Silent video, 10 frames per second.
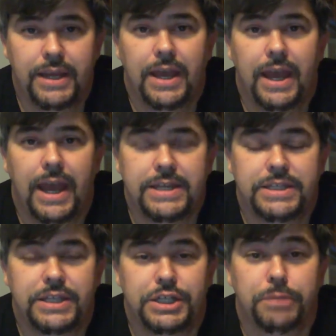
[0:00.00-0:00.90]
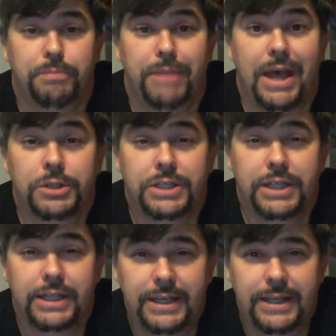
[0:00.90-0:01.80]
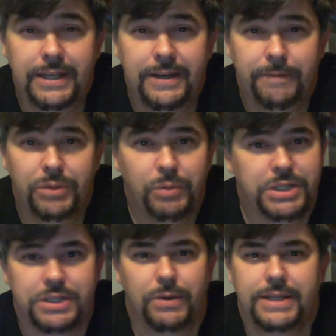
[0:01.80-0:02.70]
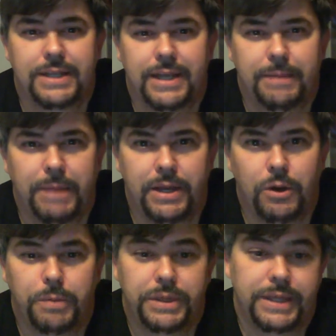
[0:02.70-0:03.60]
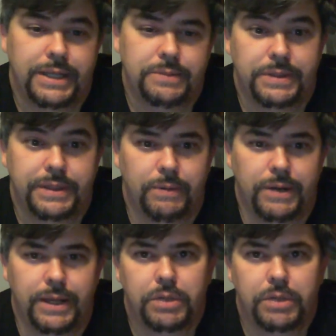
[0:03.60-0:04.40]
as the Schmalkaldic League, which is a crazy name, I know, but that's what they were named.